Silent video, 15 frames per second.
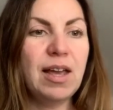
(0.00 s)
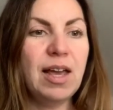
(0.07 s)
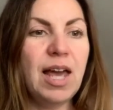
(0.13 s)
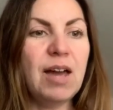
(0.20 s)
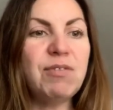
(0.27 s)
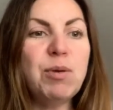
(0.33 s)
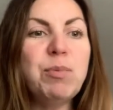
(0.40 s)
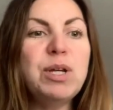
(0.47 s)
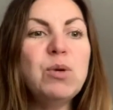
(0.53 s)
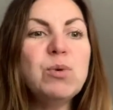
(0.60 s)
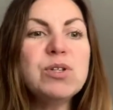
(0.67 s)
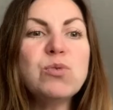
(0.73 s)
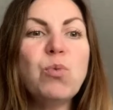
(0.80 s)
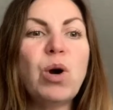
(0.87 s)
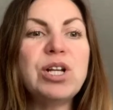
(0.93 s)
Everybody
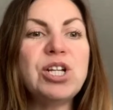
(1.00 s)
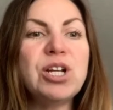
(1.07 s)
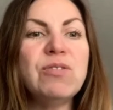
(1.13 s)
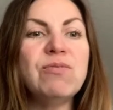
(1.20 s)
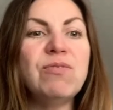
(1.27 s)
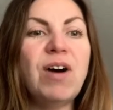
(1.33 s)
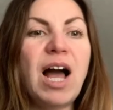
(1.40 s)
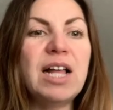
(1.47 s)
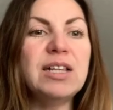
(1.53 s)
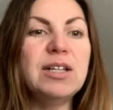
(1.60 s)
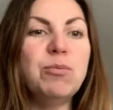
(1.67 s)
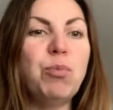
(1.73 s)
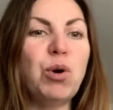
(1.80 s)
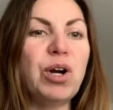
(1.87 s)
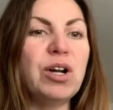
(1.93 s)
was watching
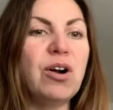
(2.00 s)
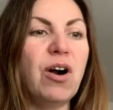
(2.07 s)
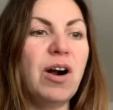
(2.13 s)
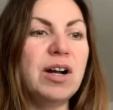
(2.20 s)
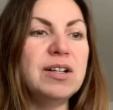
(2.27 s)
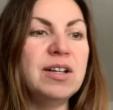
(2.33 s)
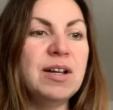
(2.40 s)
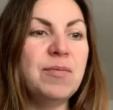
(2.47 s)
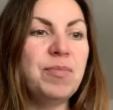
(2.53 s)
Violet Beauregard